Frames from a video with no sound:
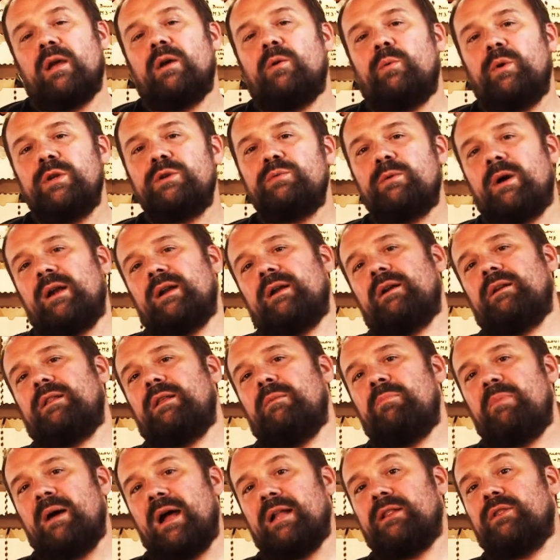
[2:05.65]
which one are
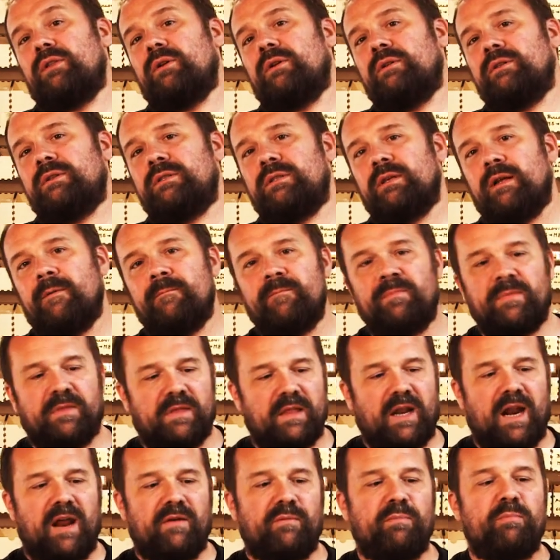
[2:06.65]
the buttons
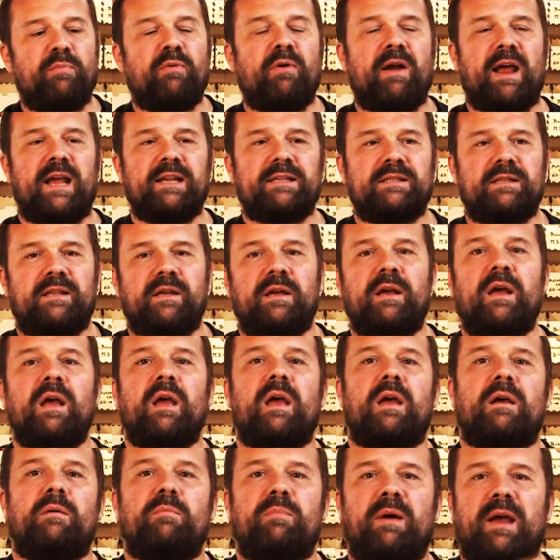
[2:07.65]
that I've pressed uh,
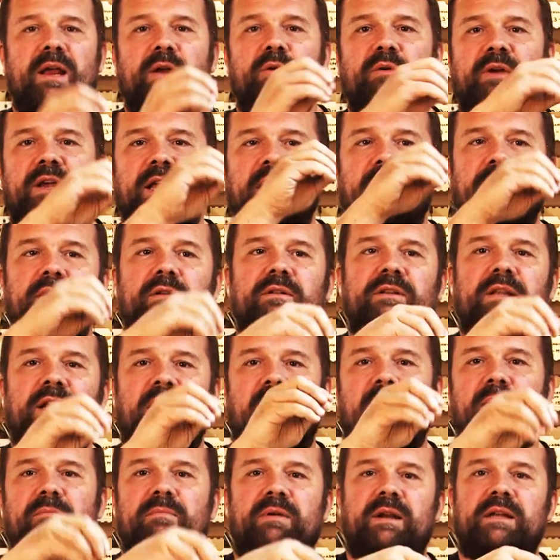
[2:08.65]
by looking at all the
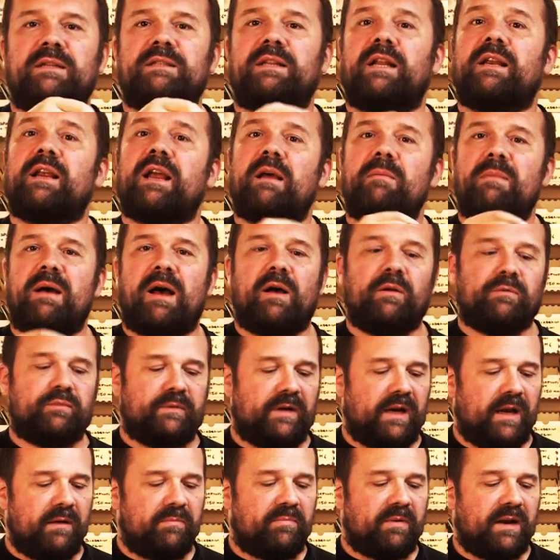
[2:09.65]
numbers that come out
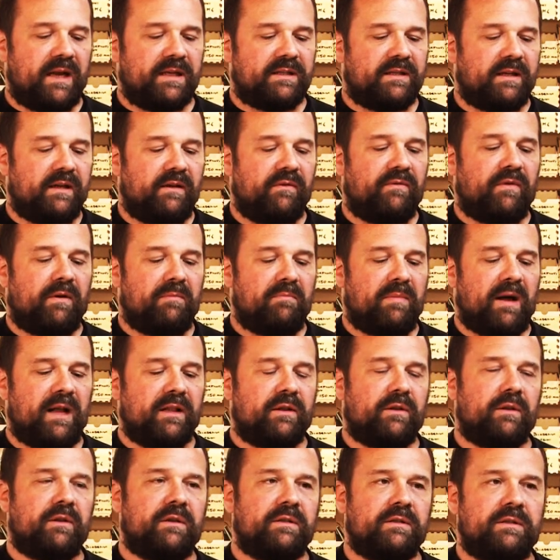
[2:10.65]
when I press the different
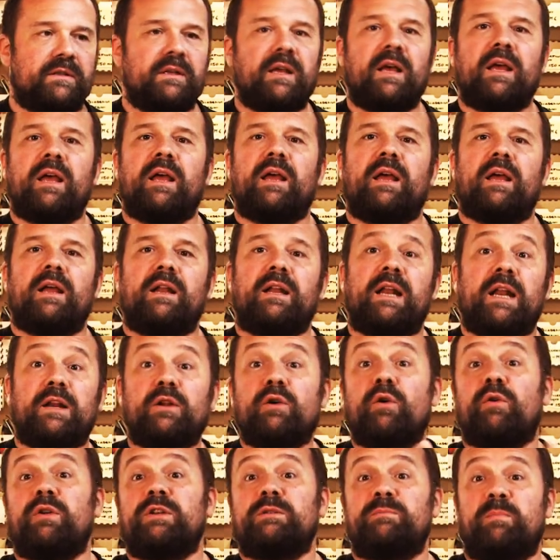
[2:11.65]
buttons that
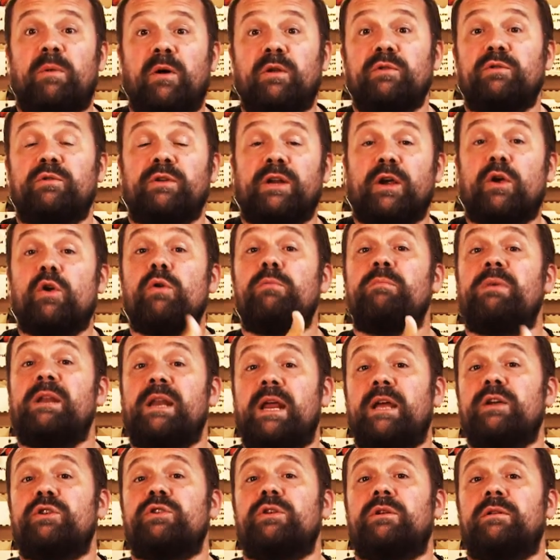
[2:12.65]
correspond to the
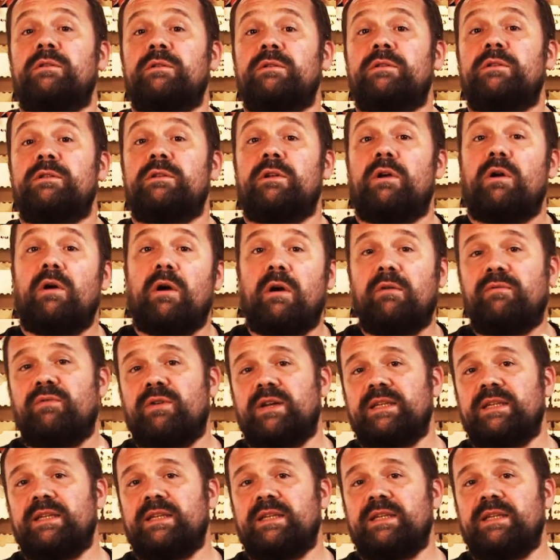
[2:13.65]
combinations of